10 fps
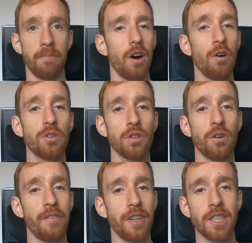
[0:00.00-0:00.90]
Also,
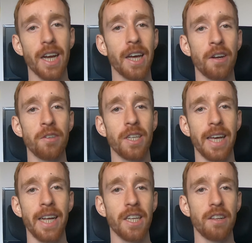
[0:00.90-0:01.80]
if you stick around to the
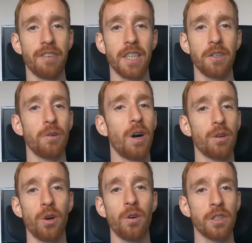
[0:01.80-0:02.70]
end of the video, I'll
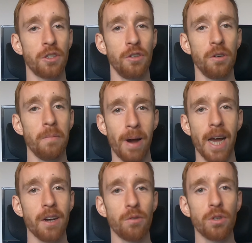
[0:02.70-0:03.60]
talk through my
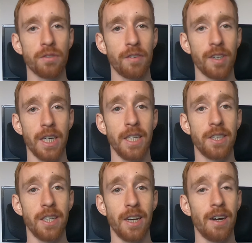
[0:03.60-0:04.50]
goals for
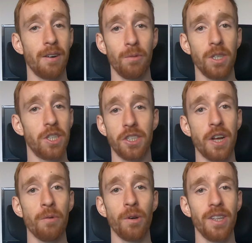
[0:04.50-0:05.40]
Valencia, which is
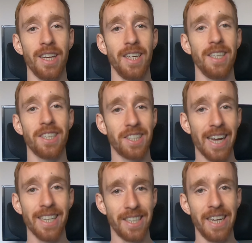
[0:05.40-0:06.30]
now only
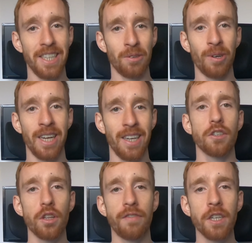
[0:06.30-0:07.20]
6 days away.
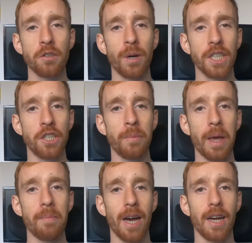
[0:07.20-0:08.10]
So the first question you
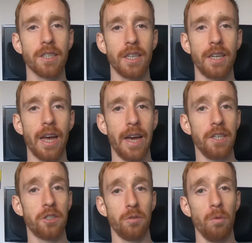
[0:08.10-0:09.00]
might be asking
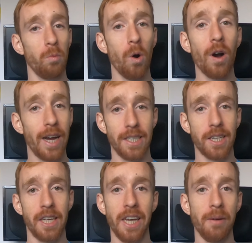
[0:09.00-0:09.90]
is, what is a
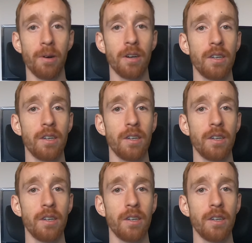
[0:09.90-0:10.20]
taper?